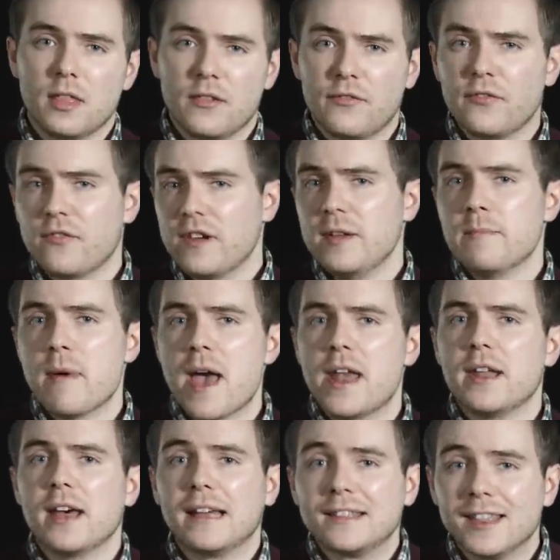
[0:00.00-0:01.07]
The three
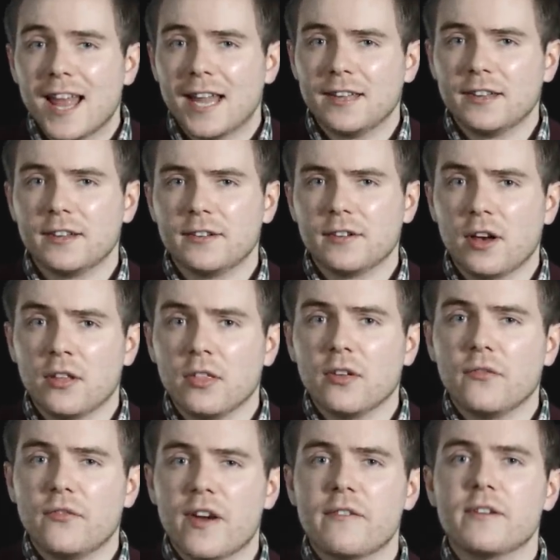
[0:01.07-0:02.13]
men had landed on
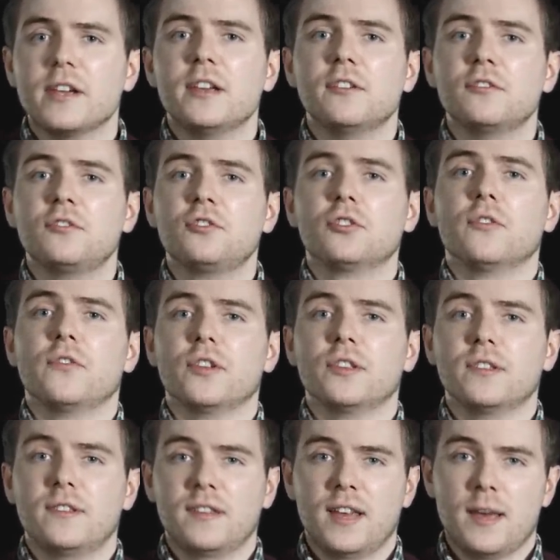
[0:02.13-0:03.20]
the very
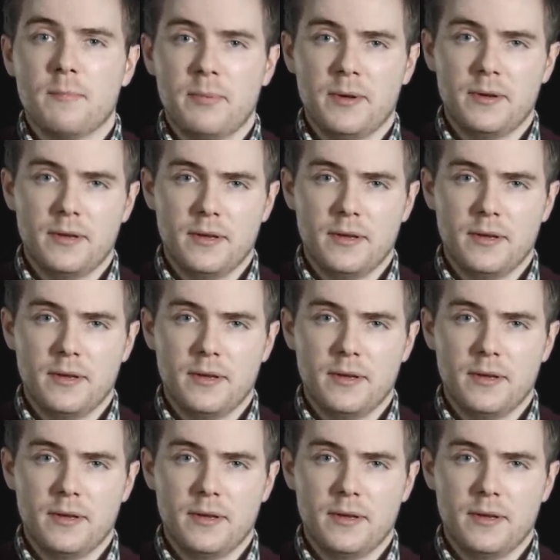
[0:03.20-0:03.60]
southern tip.